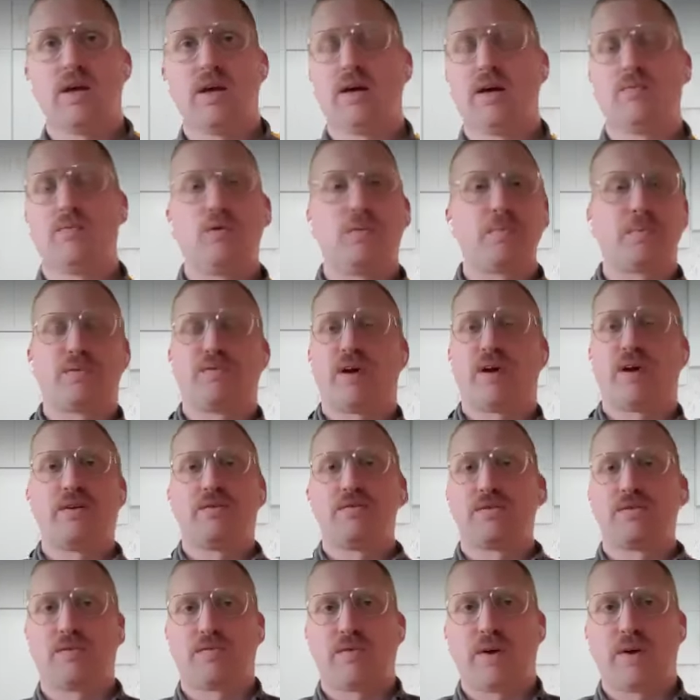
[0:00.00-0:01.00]
and we'll provide you
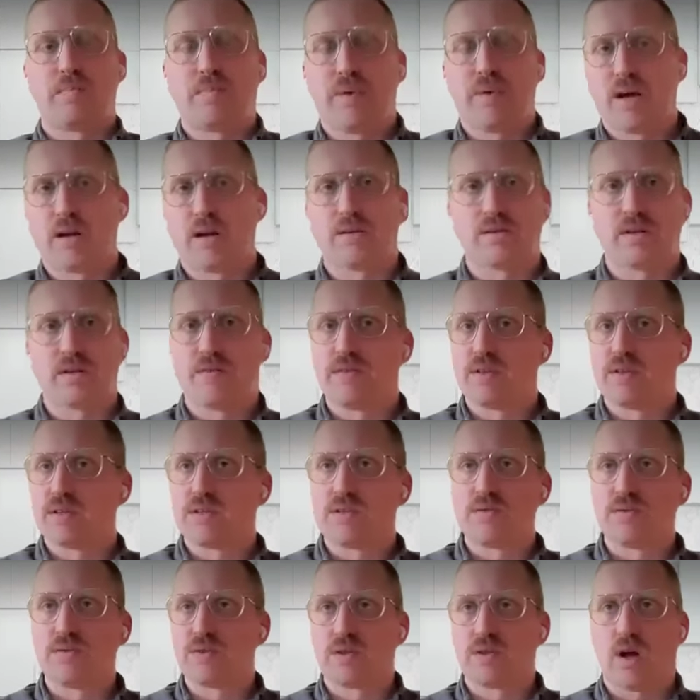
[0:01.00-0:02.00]
with the right panels and everything
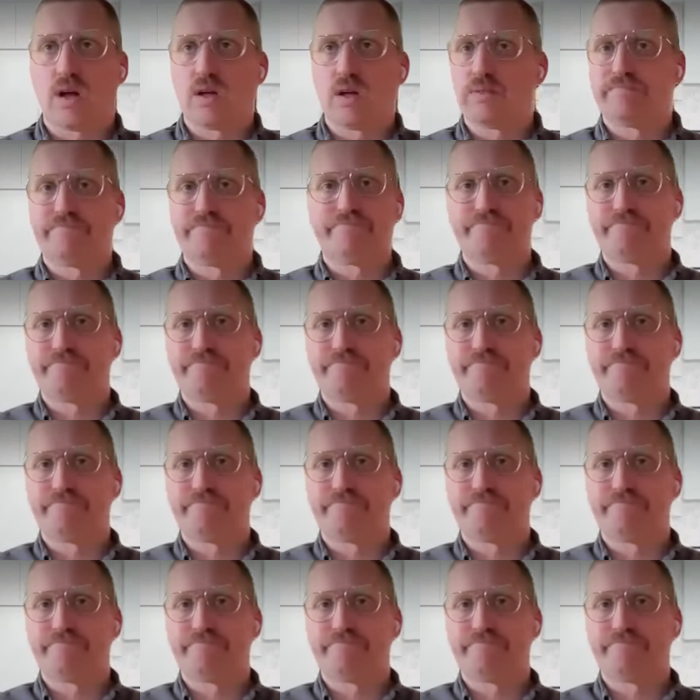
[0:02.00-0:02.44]
to install it.